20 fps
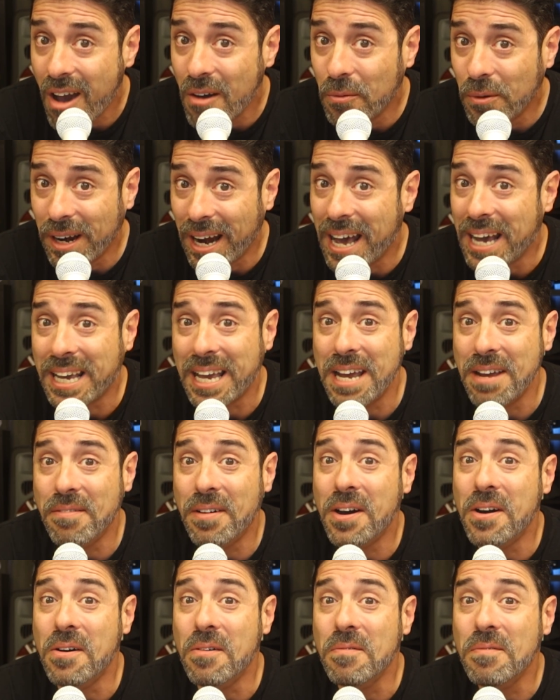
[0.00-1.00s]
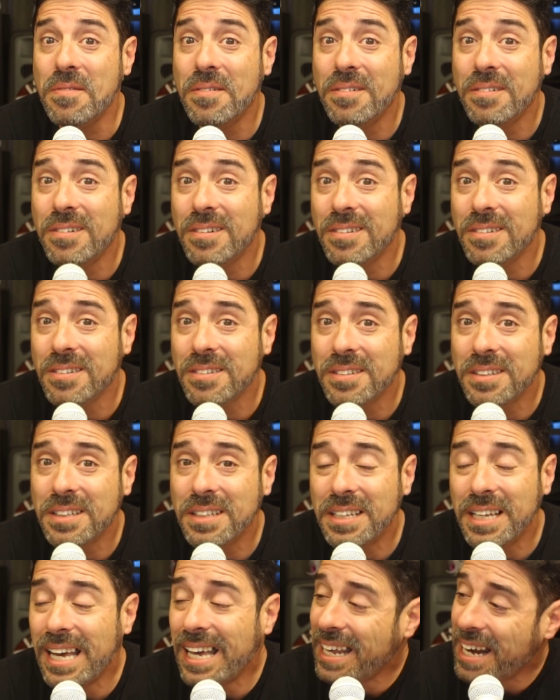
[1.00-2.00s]
when I came home.
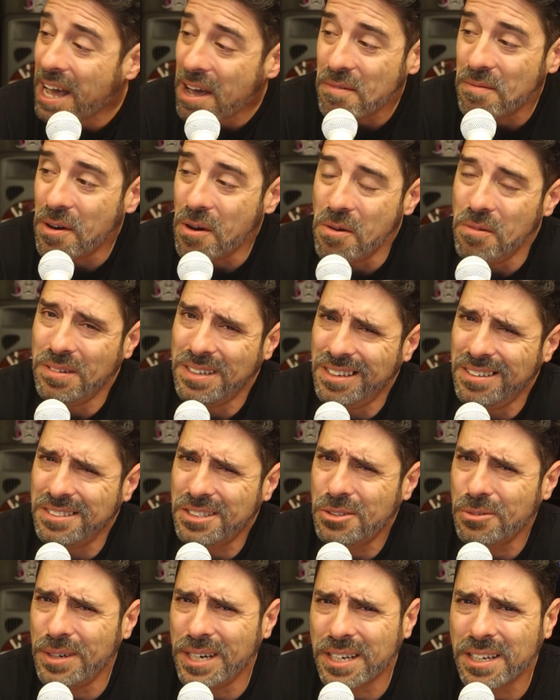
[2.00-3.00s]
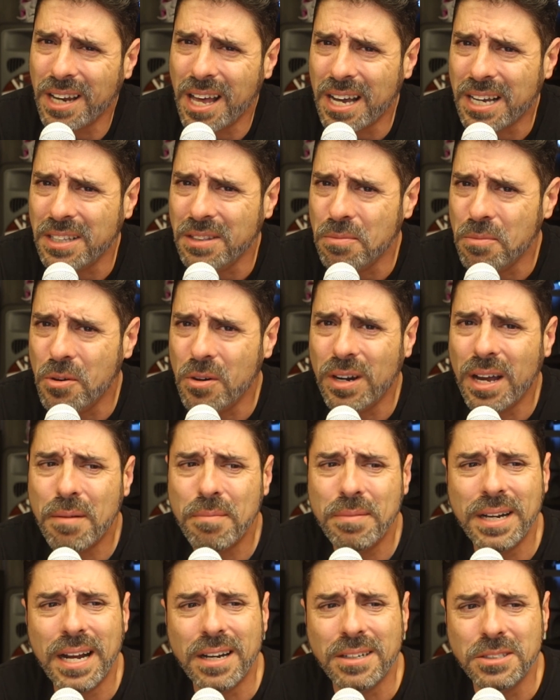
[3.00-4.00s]
And I'm home, you know, 3 o'clock in the morning.
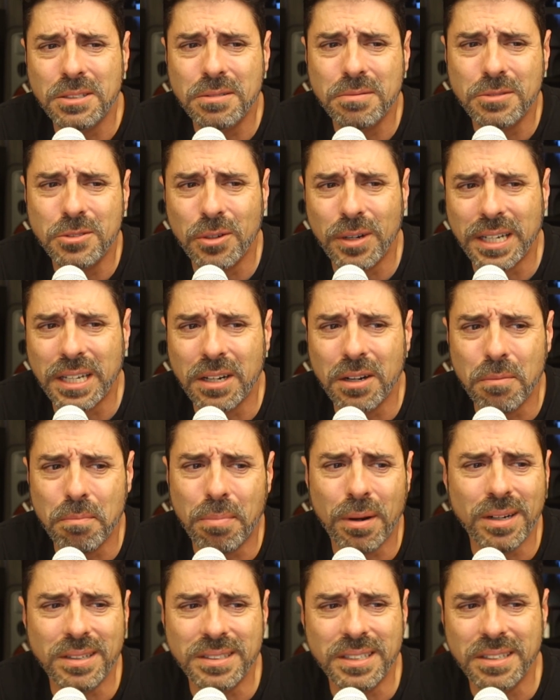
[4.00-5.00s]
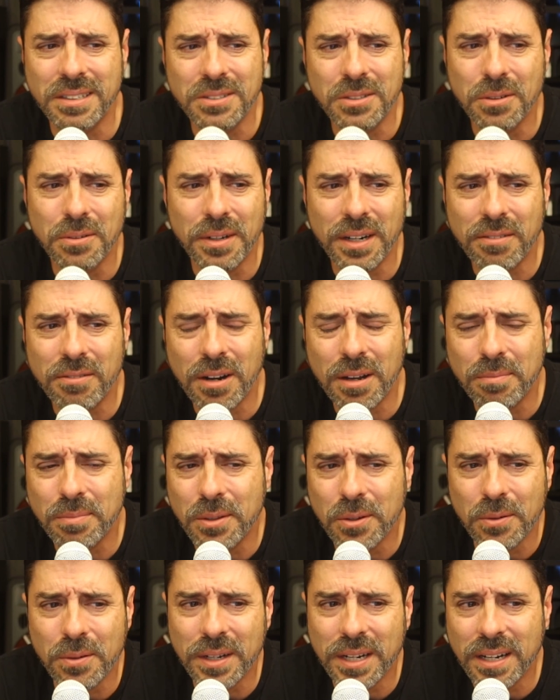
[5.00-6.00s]
I've been out drinking or bartending, doing whatever I'm
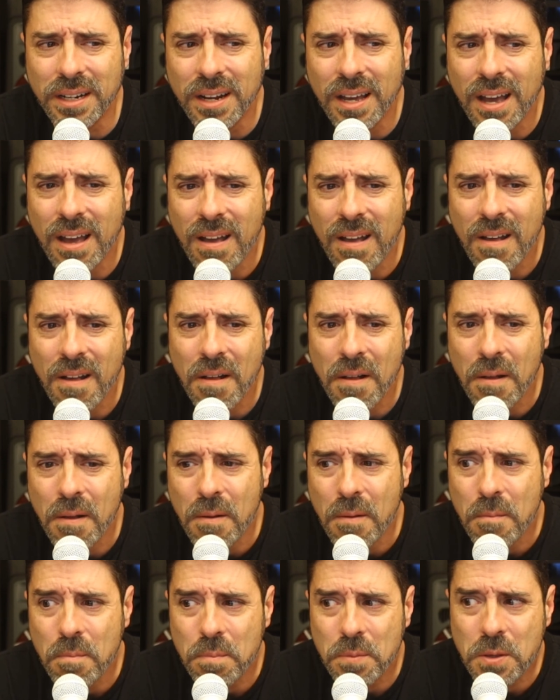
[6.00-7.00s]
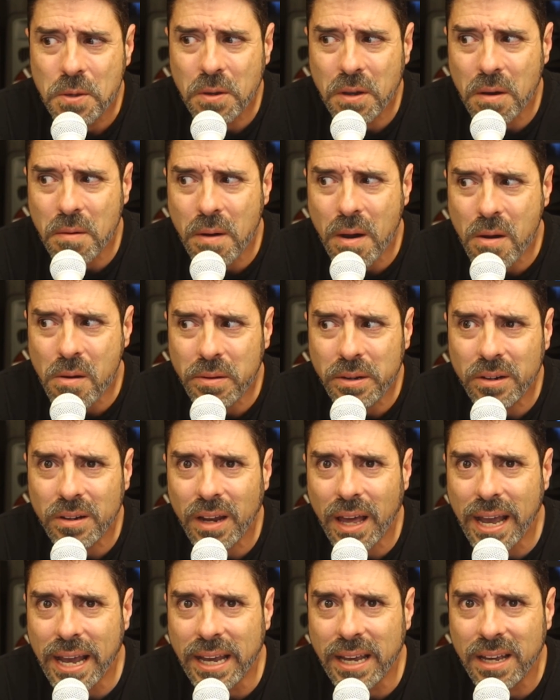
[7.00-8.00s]
doing. And you come home, you're
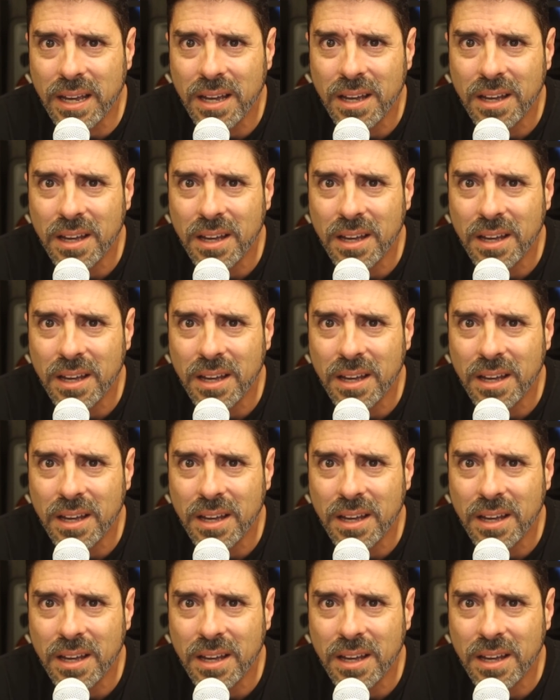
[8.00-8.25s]
like,